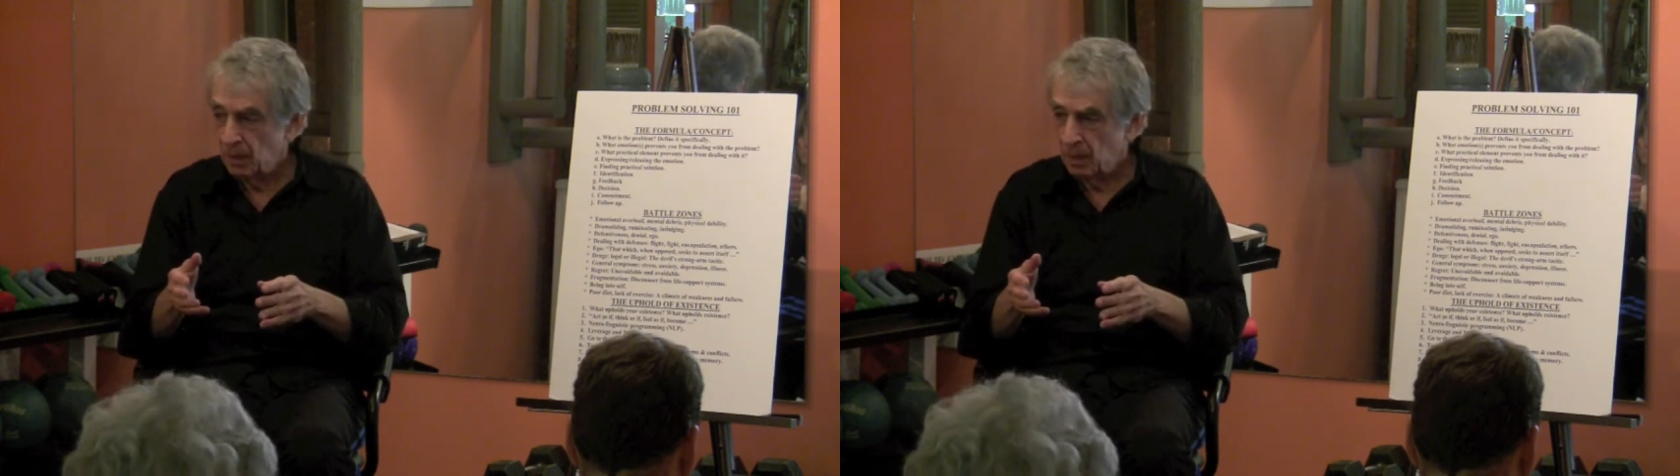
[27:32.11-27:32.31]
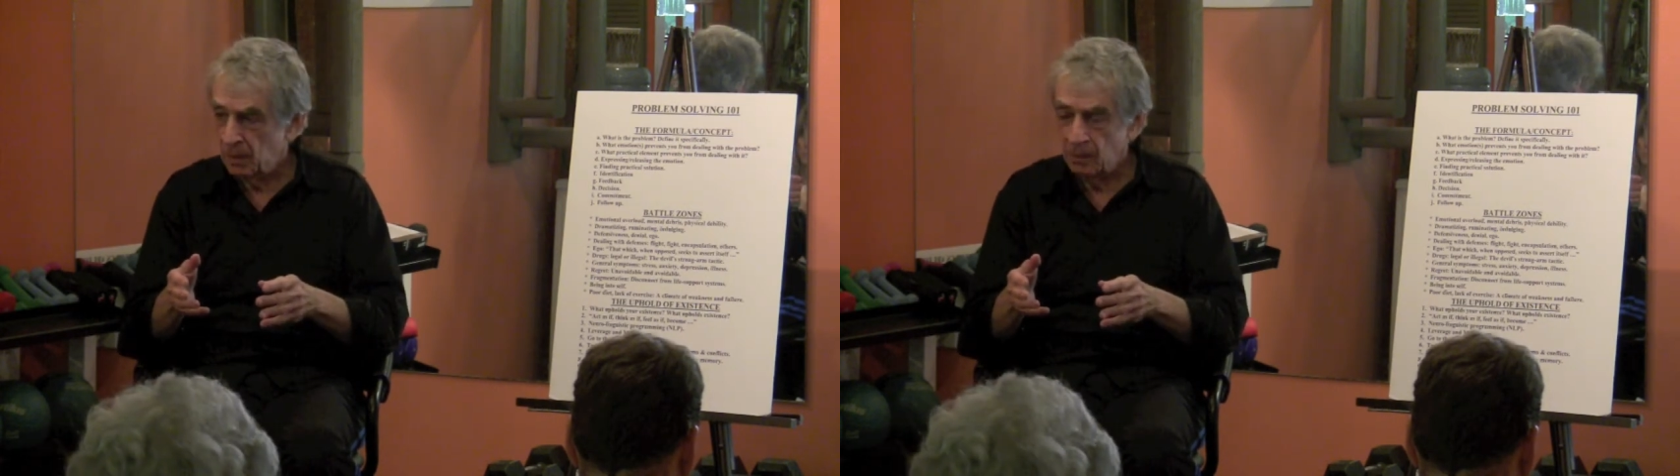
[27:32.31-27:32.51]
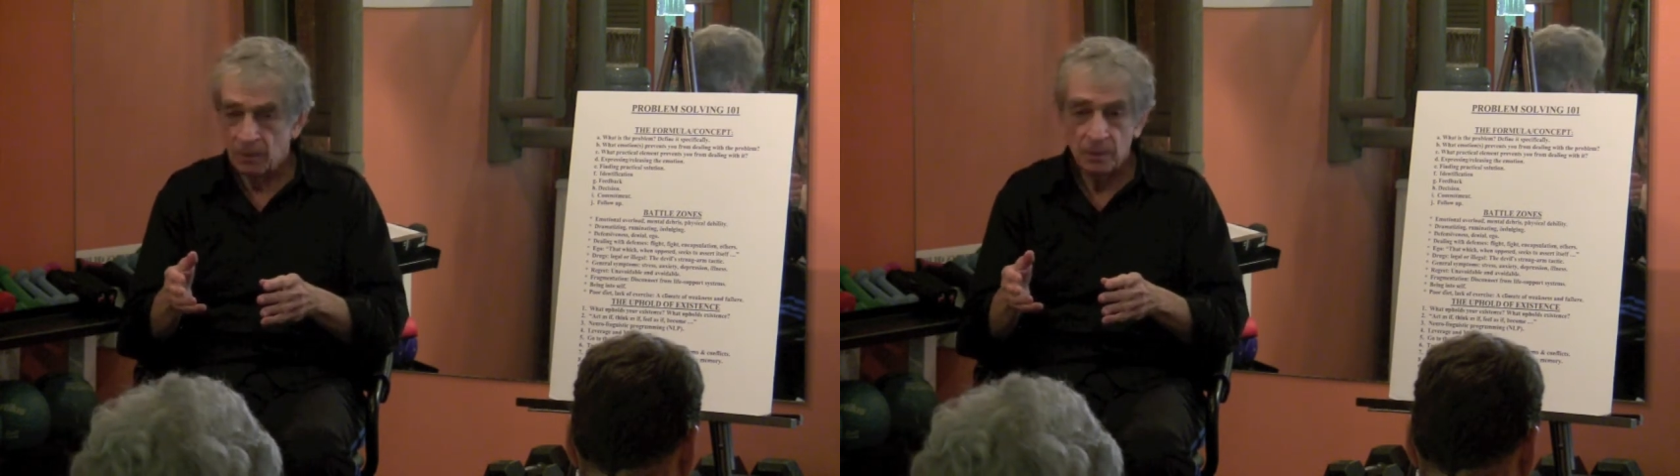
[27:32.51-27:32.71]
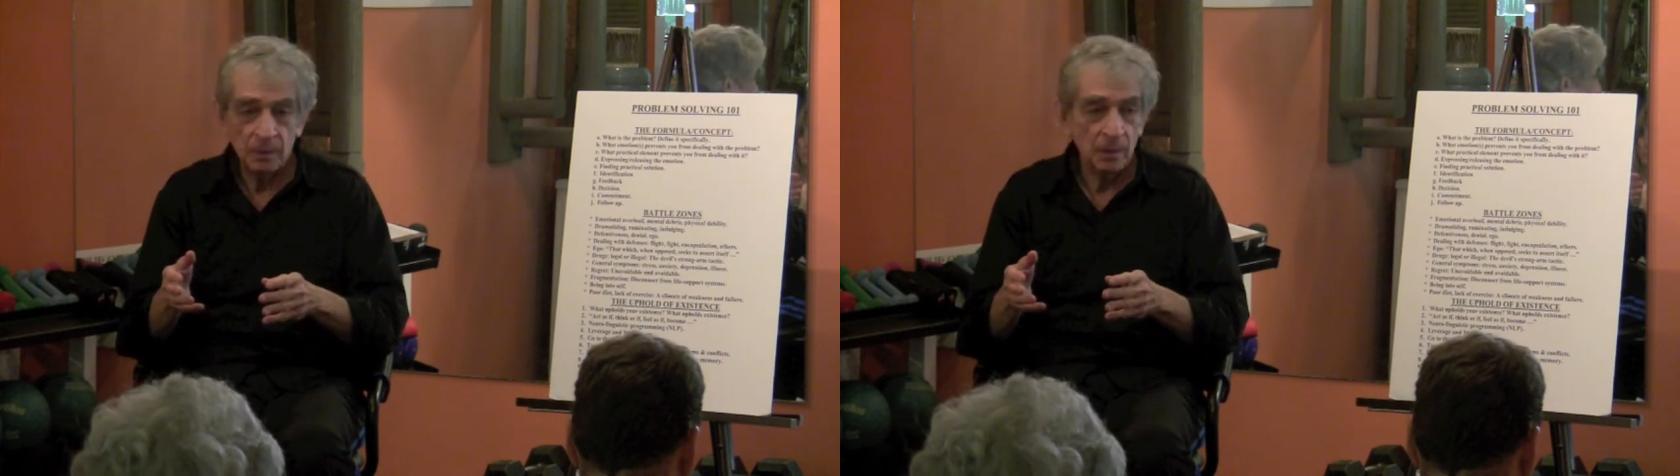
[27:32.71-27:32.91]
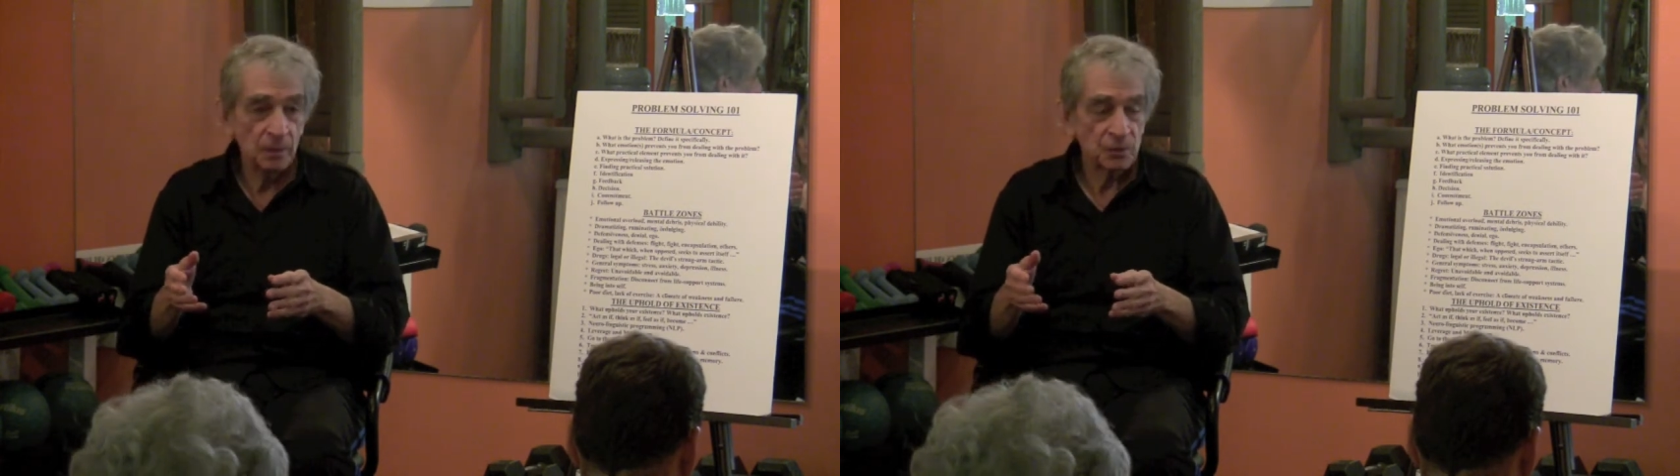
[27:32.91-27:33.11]

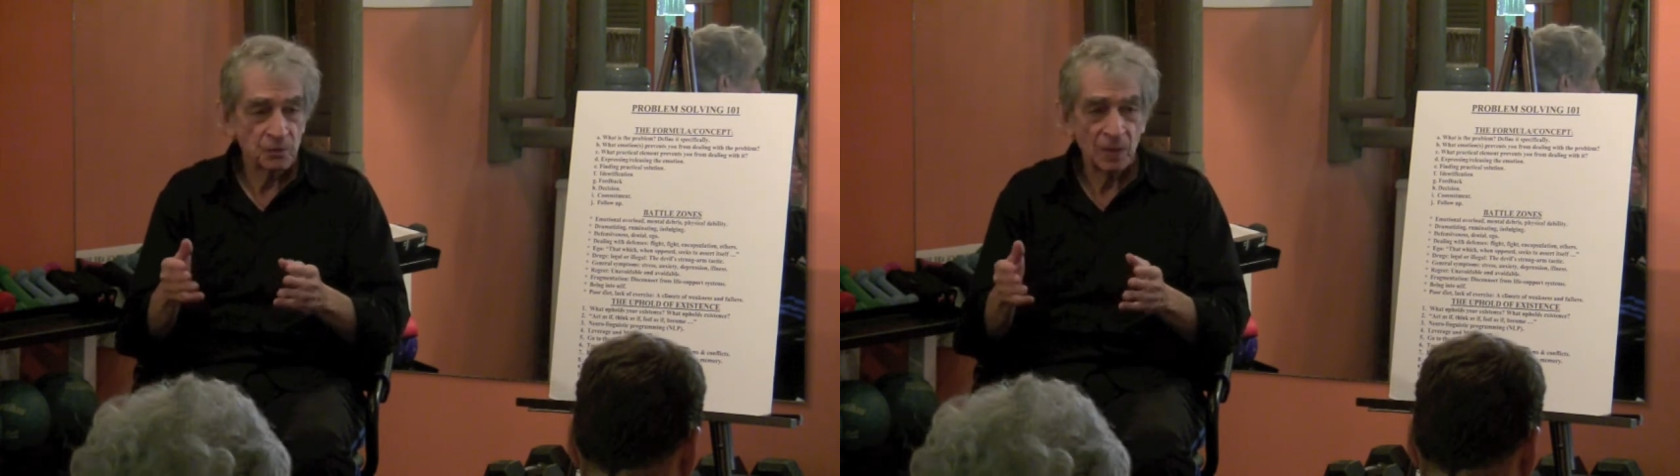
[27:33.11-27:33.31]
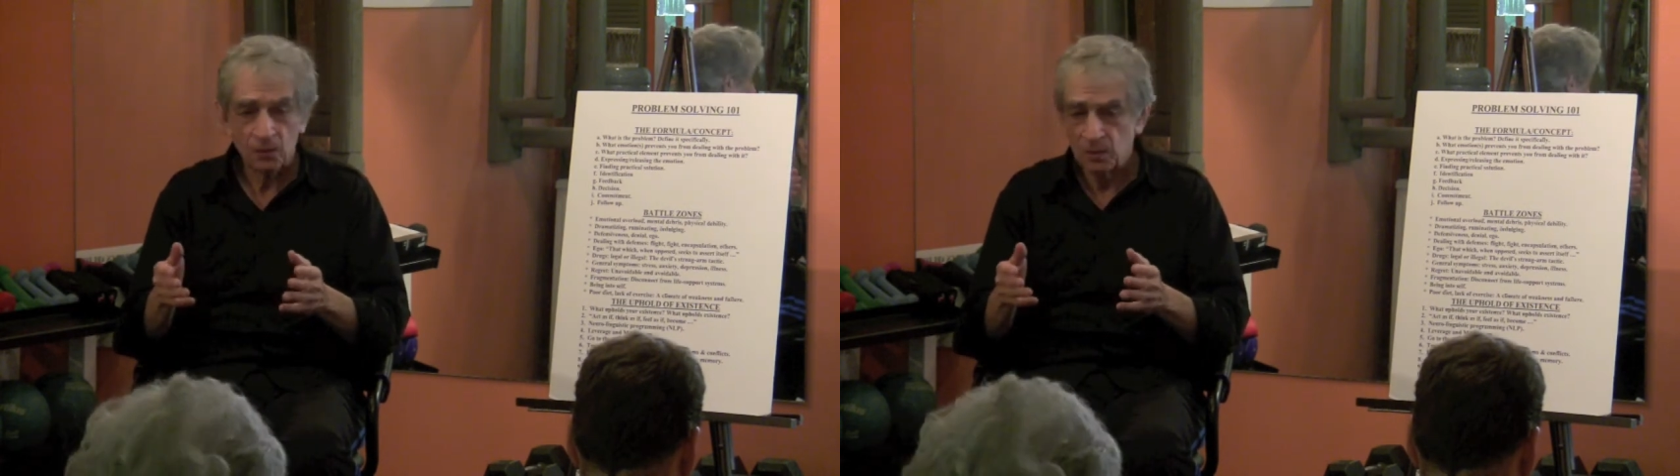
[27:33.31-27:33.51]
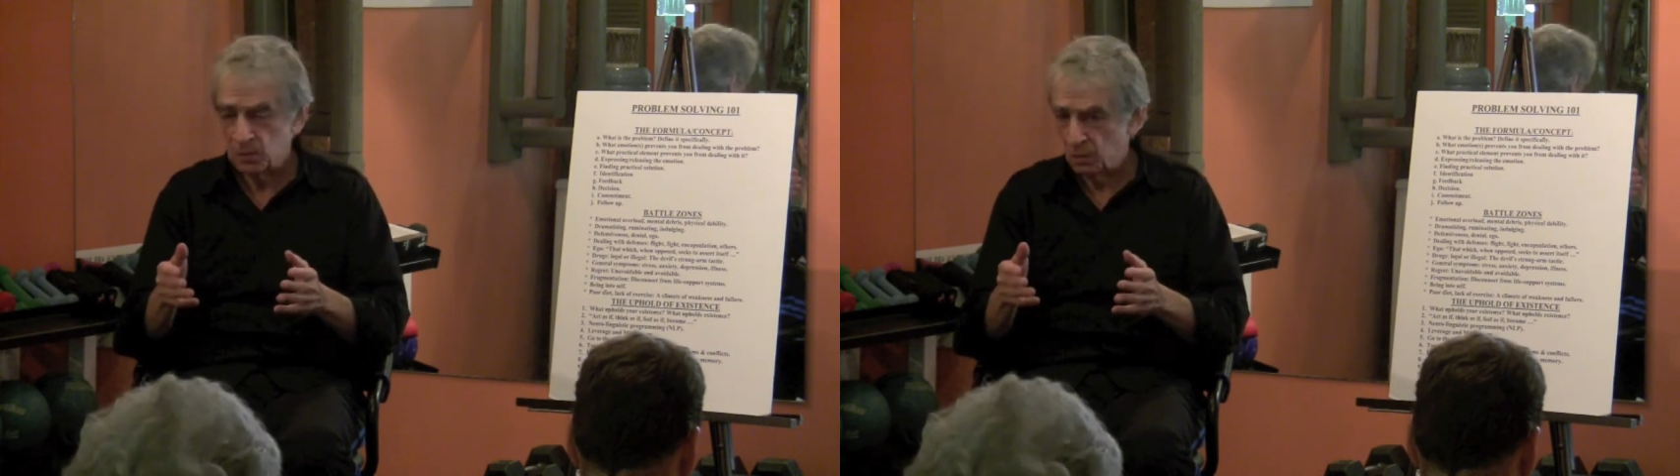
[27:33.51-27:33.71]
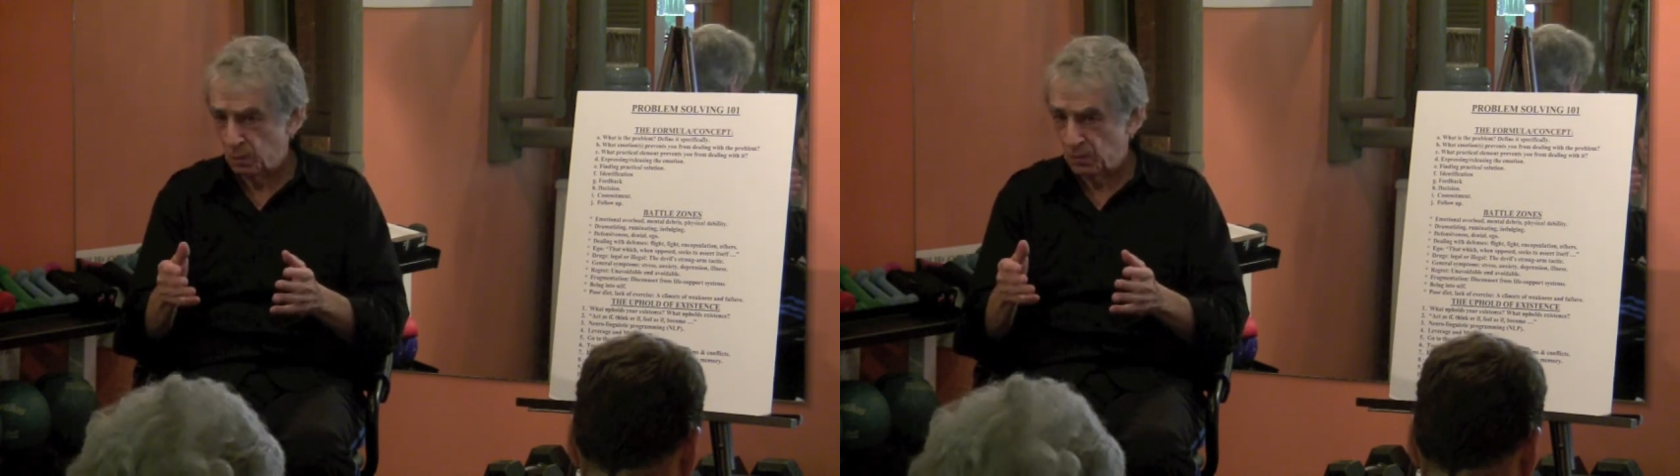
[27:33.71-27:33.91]
and the strength of the group